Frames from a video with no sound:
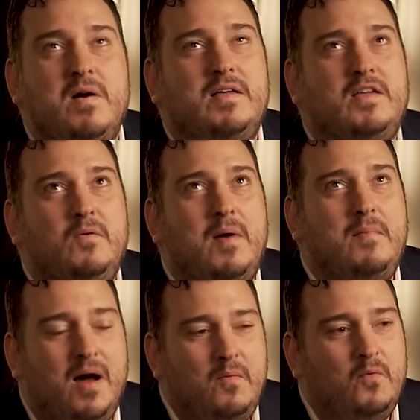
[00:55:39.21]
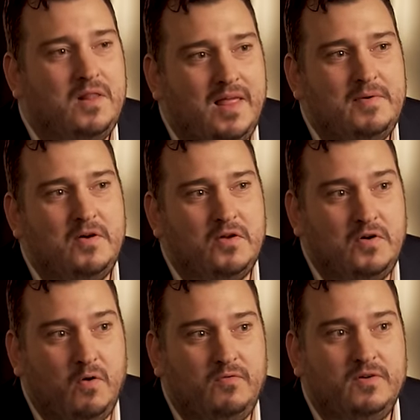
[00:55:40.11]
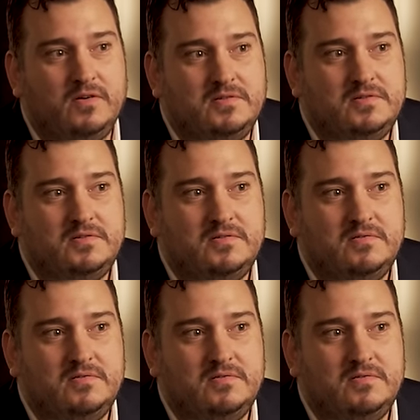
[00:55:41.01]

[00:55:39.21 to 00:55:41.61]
But, cool. You know, my mom would let me go to No Frills.